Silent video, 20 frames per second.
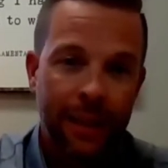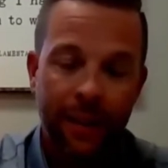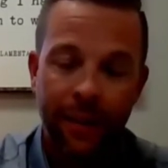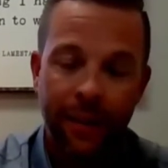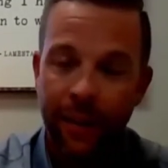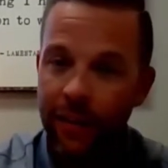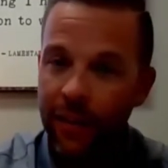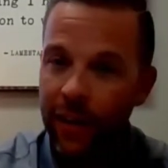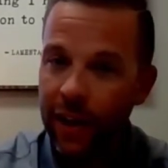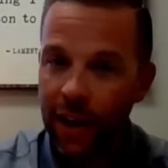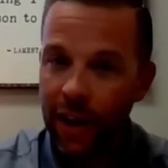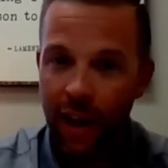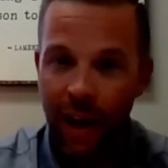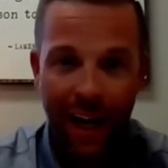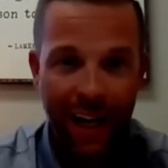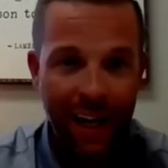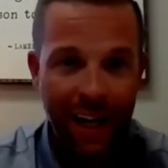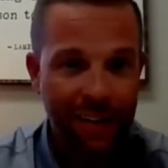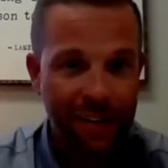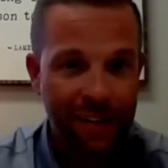the
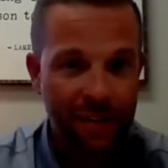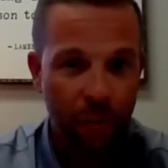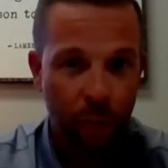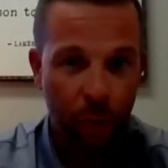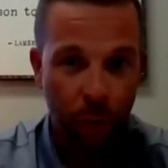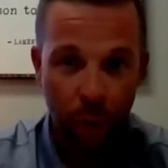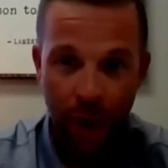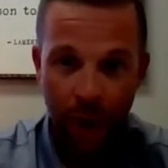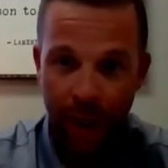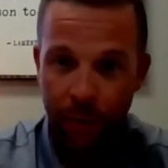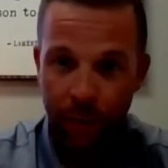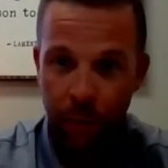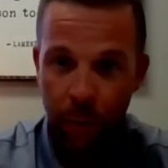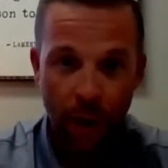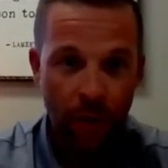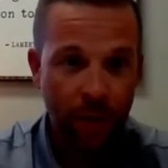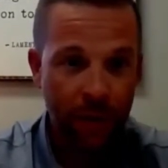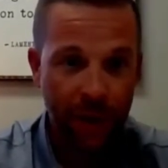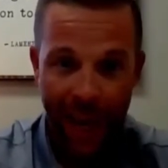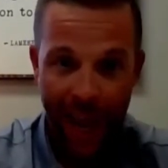clients really
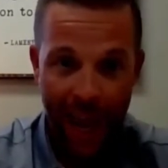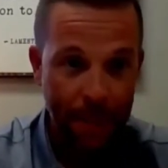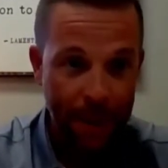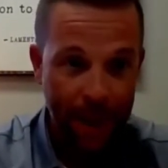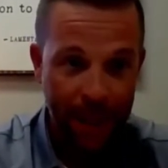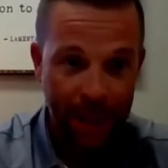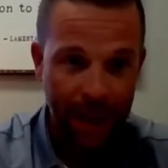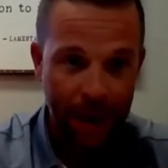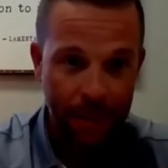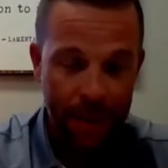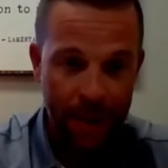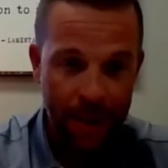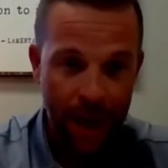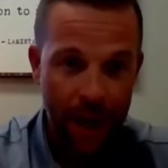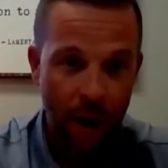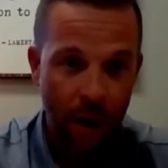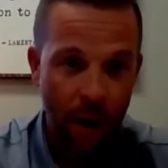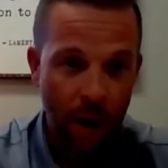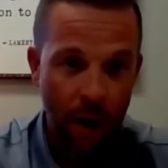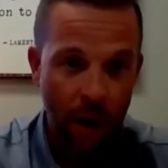run the gamut. I mean, they
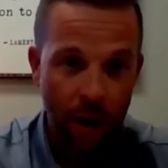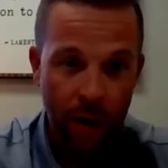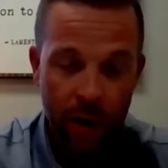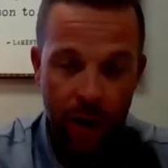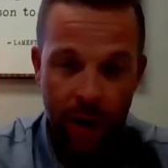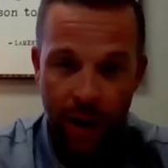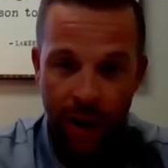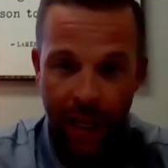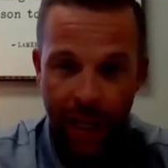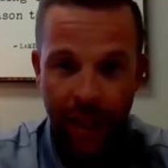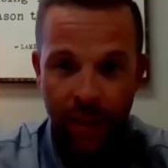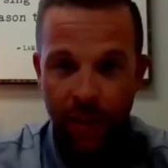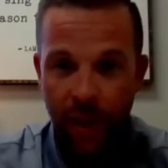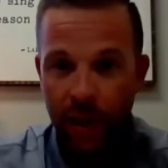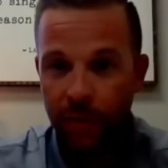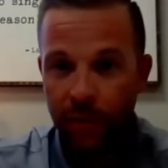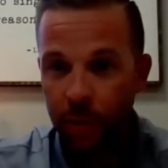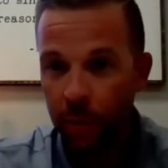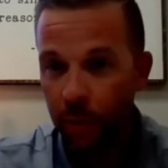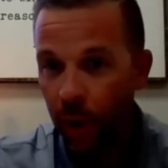are
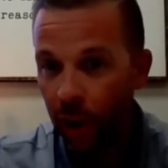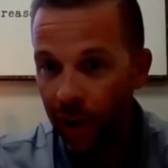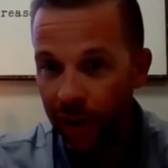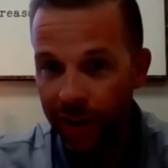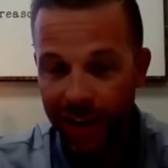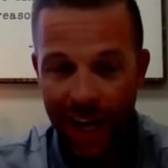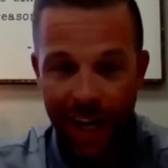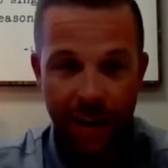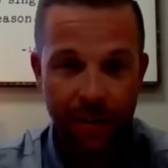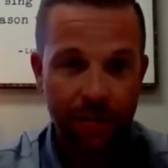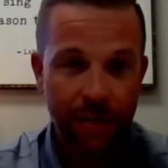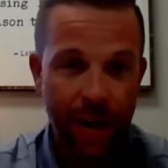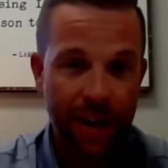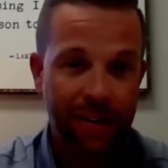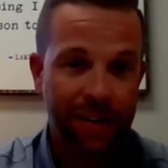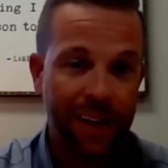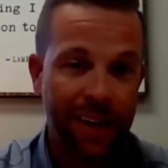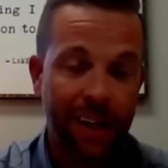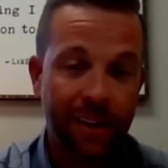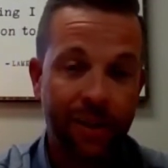anything from real estate
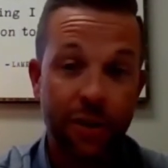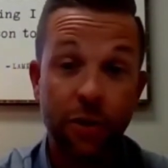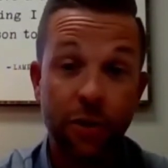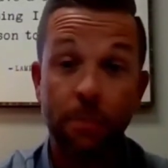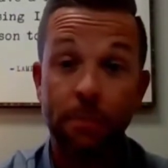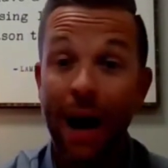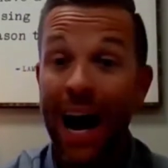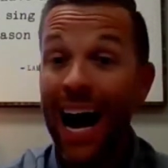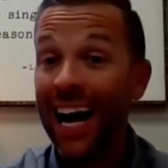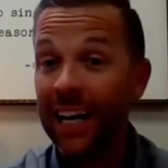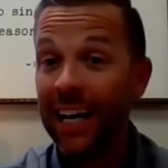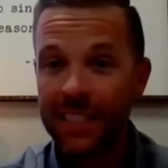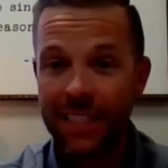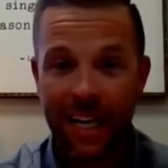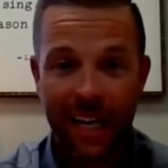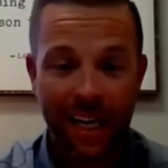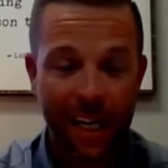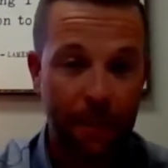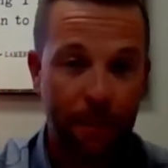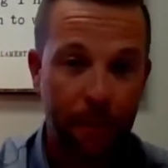investing to buying a
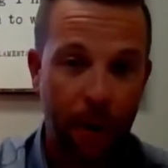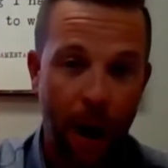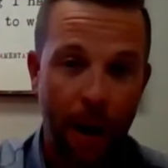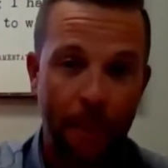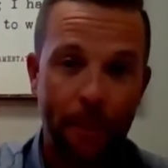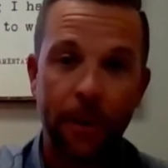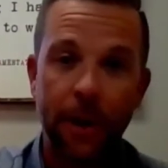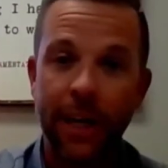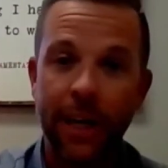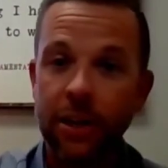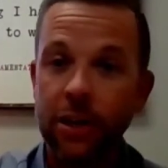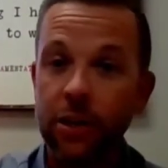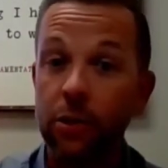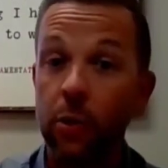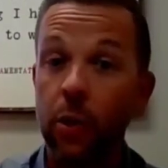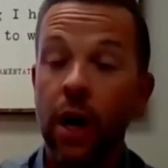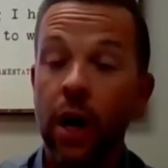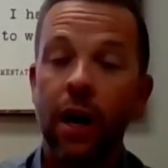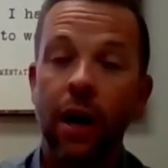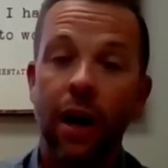second property
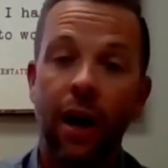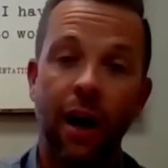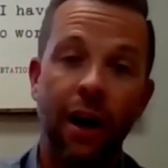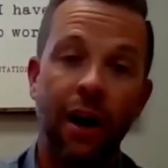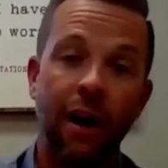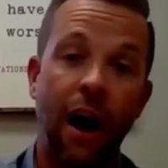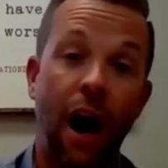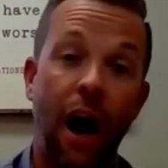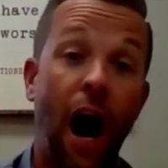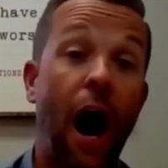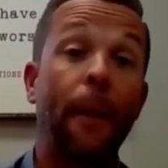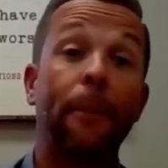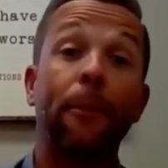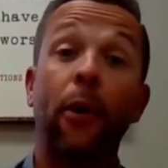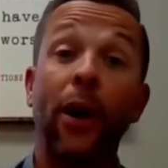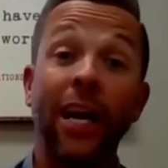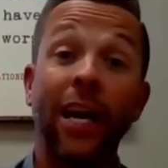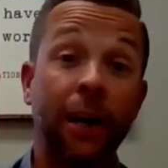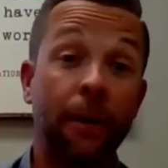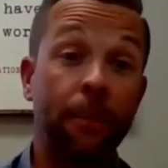to
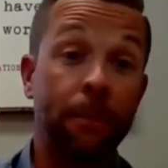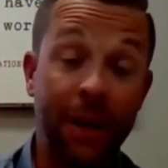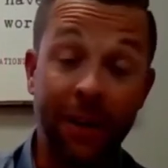operating a